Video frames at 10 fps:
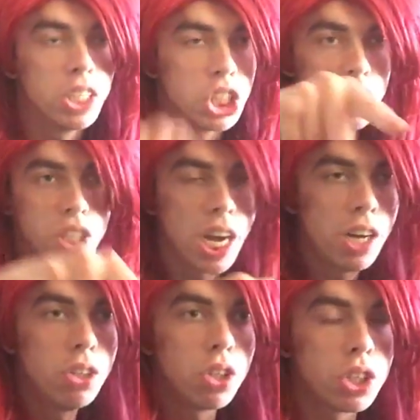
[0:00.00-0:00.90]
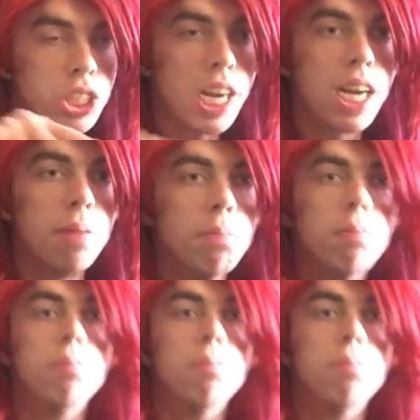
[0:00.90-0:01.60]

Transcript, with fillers: It is now your time